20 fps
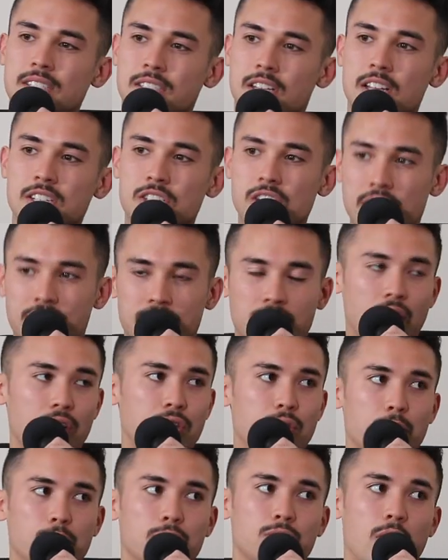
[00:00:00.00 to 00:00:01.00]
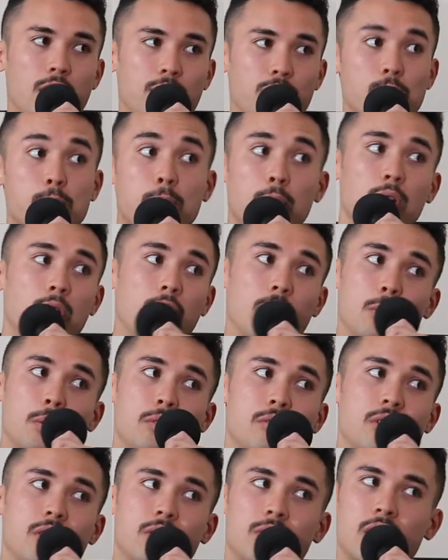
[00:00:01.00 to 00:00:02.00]
So yep. then she has to go through a drive-through bottle-o. It
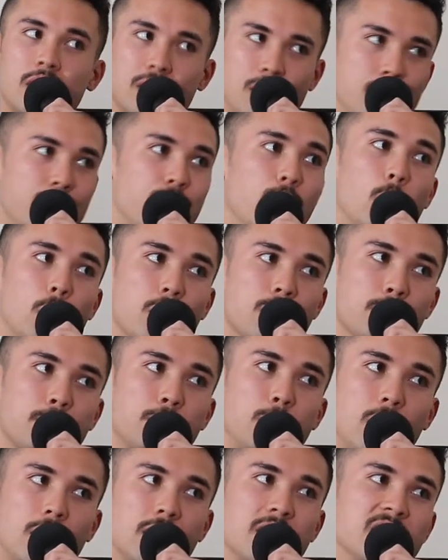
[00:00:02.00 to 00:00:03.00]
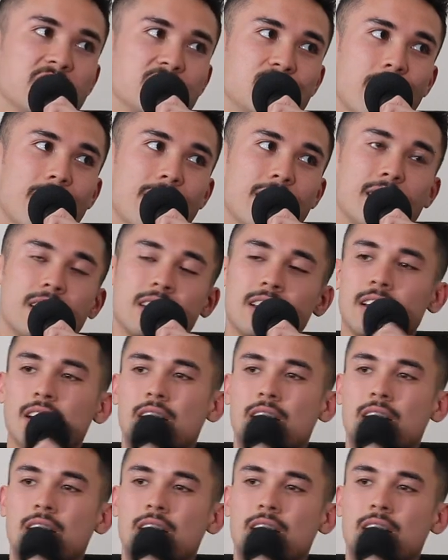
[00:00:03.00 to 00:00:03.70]
was her, like her fourth bottle of the cherry.